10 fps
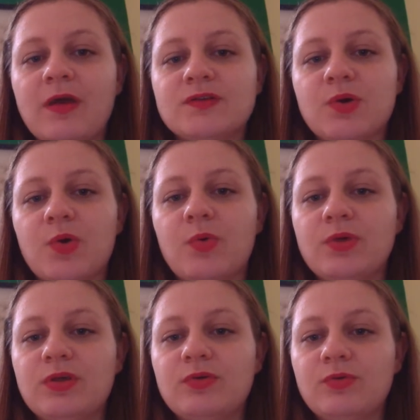So,
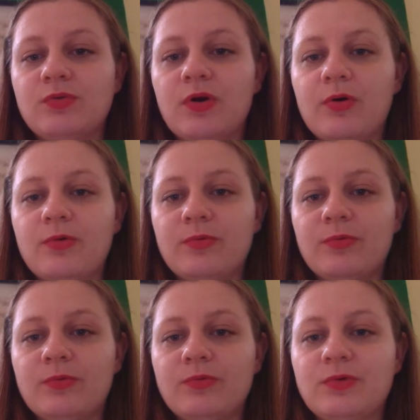you
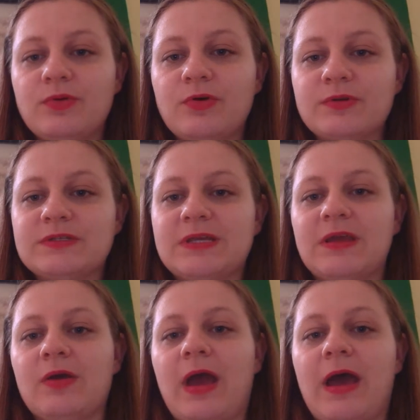know, notice
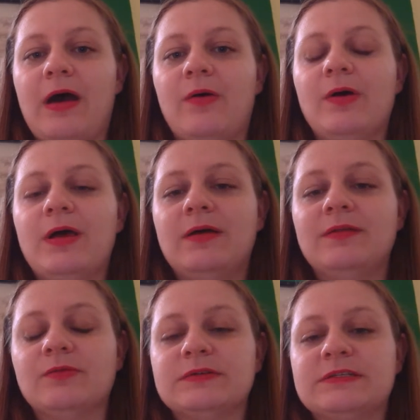here how
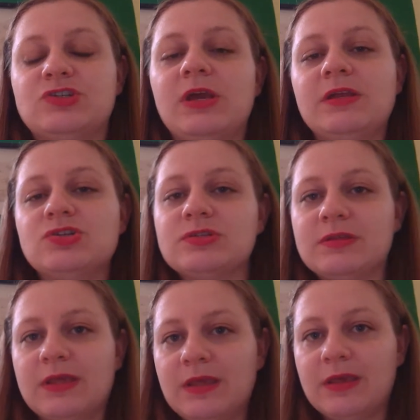there was a change in
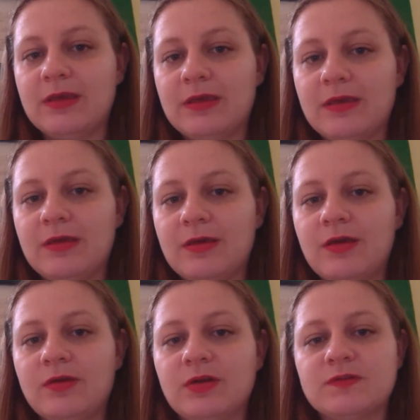thinking,
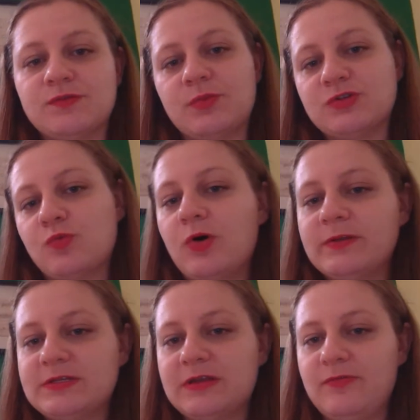not so much
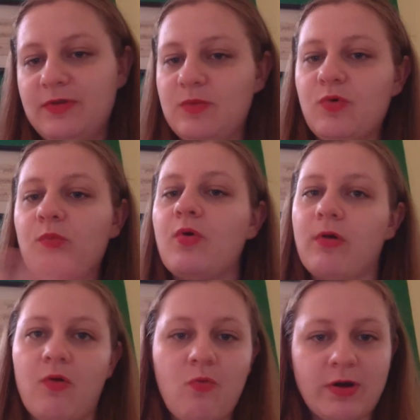qualitative anymore, more
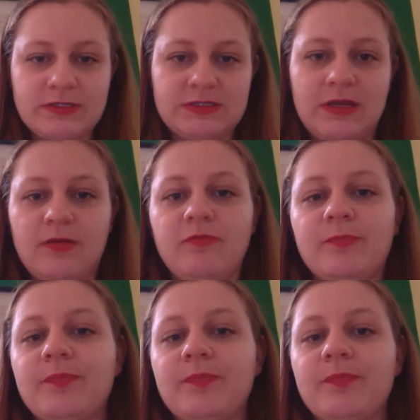on quantitative